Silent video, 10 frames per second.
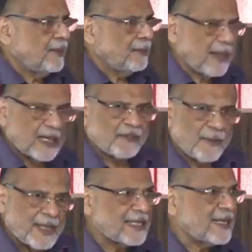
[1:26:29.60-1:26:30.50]
Breaks
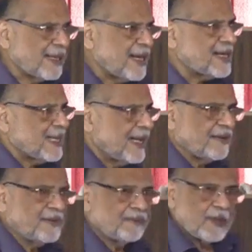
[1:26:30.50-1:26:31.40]
from inside, creates a
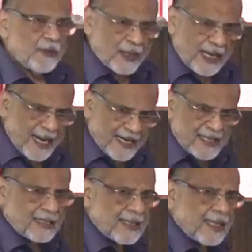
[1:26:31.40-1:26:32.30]
life. Your head is
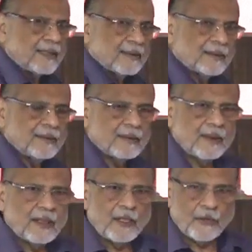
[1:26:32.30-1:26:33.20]
that egg.
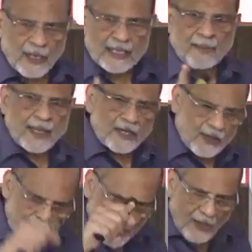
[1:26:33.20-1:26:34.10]
You want somebody to
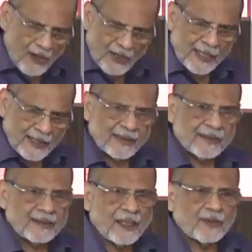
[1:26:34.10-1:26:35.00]
come and knock on it,
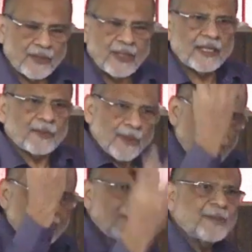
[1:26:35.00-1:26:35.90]
or would you like to
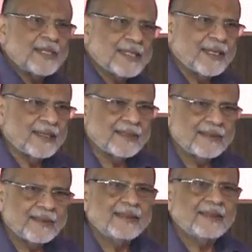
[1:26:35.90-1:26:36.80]
blossom from inside?
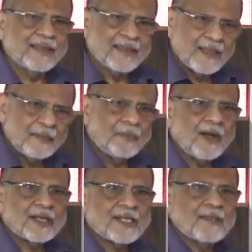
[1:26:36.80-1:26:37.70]

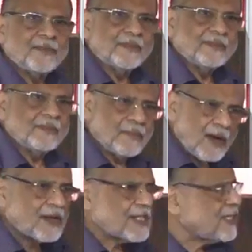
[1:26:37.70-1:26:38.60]
Blossom.
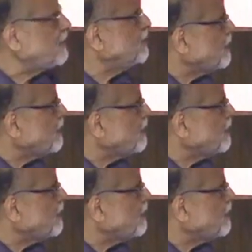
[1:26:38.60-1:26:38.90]
Blossom,